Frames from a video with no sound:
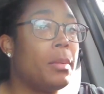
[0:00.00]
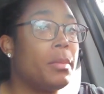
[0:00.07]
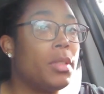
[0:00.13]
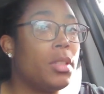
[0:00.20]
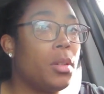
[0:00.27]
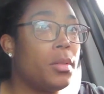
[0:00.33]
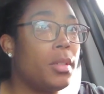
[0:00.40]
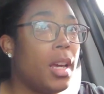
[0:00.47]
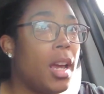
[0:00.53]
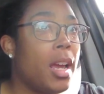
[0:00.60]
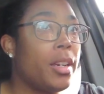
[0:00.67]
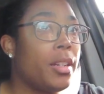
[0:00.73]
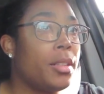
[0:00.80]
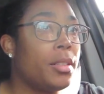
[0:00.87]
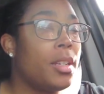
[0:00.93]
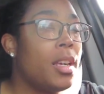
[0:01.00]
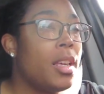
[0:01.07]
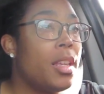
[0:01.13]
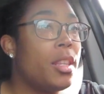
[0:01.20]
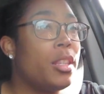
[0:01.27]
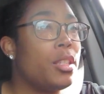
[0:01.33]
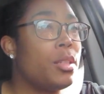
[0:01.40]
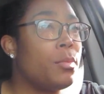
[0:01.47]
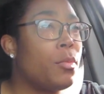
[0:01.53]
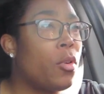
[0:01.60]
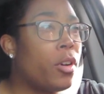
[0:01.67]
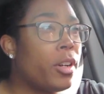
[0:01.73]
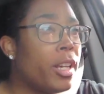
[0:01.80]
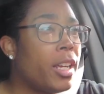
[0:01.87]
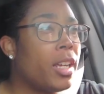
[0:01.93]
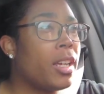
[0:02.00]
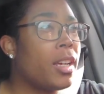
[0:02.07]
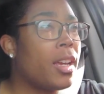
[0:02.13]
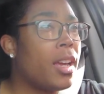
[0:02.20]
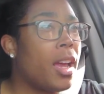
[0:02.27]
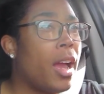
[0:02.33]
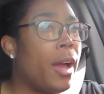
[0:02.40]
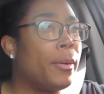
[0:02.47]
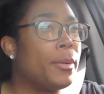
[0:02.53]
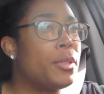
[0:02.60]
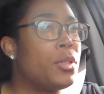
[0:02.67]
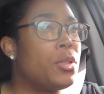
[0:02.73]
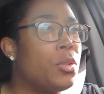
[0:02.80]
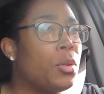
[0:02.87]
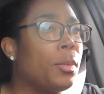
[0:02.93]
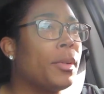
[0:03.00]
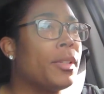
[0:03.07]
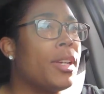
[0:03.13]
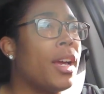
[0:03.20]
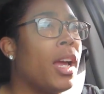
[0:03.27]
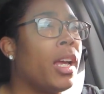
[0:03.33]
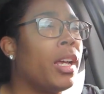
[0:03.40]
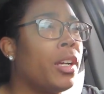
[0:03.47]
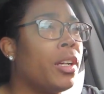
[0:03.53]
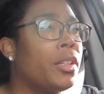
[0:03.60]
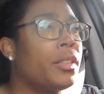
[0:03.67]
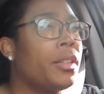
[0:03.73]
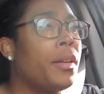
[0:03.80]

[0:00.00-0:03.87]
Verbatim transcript: I'm so tired. This morning I was super tired.